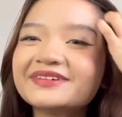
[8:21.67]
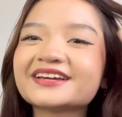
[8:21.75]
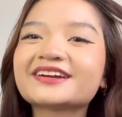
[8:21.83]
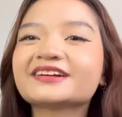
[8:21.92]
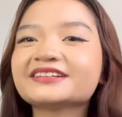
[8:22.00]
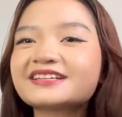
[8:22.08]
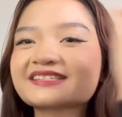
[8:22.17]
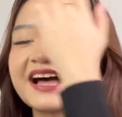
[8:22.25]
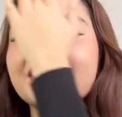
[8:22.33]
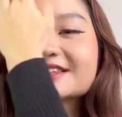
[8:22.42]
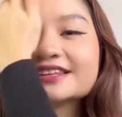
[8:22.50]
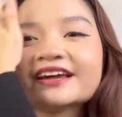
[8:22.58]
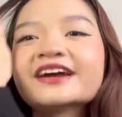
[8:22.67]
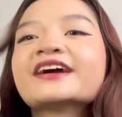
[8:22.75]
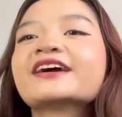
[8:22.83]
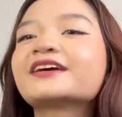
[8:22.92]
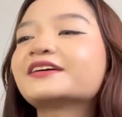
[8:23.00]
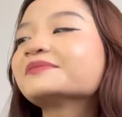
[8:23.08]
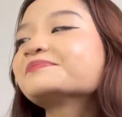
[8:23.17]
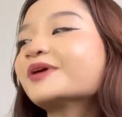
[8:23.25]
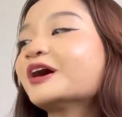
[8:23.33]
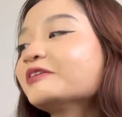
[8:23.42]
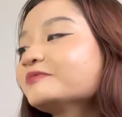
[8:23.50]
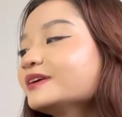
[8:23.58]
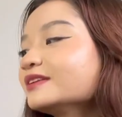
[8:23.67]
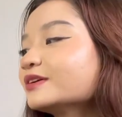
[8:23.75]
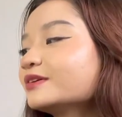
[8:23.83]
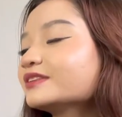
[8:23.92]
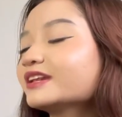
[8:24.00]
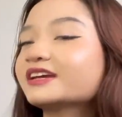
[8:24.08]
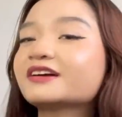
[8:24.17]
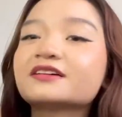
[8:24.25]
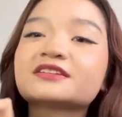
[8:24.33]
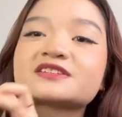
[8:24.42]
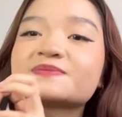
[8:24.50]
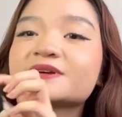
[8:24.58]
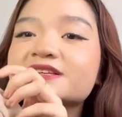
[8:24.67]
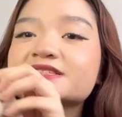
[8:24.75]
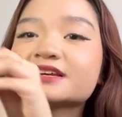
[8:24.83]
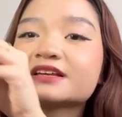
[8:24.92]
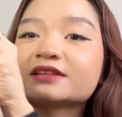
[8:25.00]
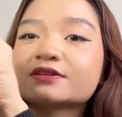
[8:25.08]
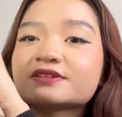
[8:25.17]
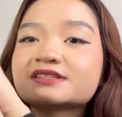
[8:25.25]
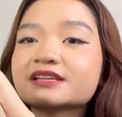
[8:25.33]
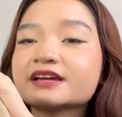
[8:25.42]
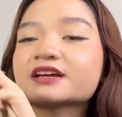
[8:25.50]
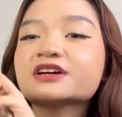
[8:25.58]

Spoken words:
My girlies out there probably know that I got this because it looks like